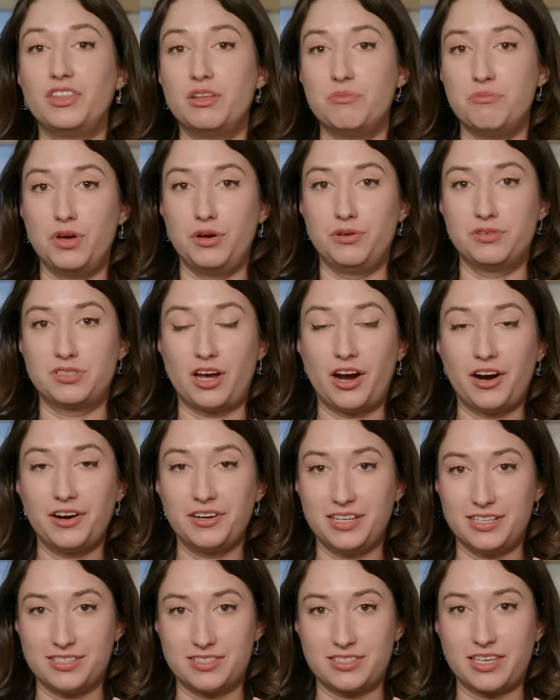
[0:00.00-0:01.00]
on the Mohs
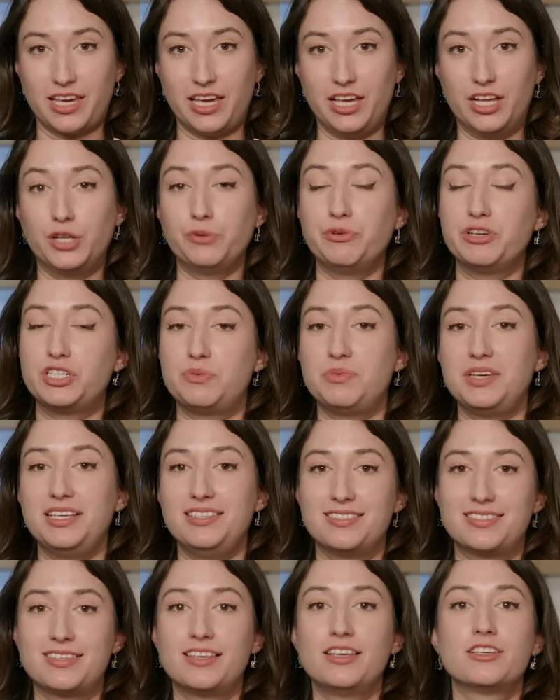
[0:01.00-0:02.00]
hardness scale, which
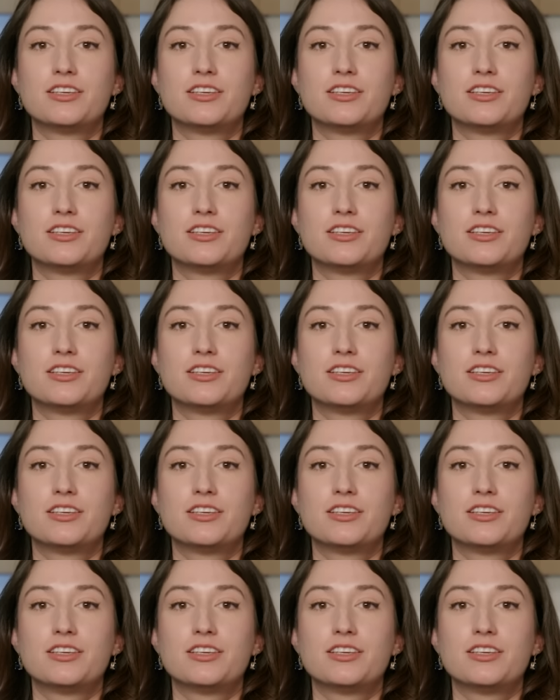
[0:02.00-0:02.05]
means